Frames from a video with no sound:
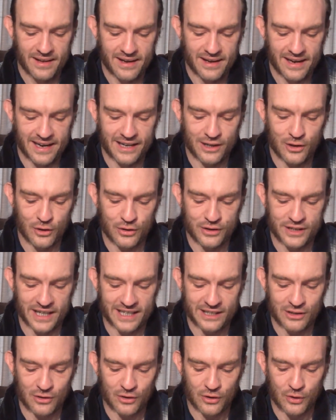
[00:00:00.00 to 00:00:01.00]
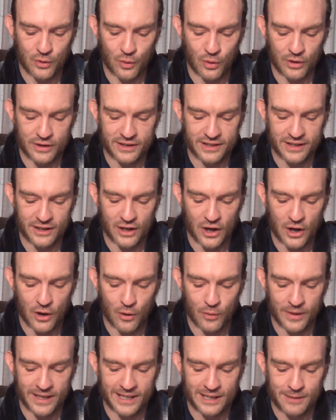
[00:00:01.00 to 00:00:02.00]
Ender gestured towards the
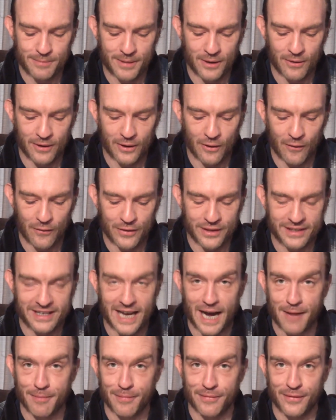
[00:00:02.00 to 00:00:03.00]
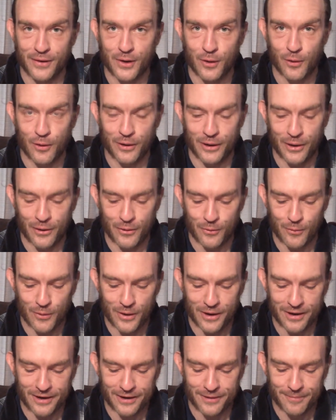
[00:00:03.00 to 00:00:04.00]
tall weeds peering over the top of the courtyard
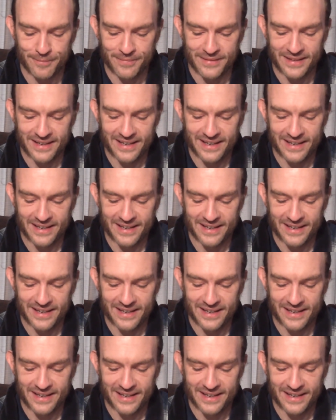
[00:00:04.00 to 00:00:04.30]
wall.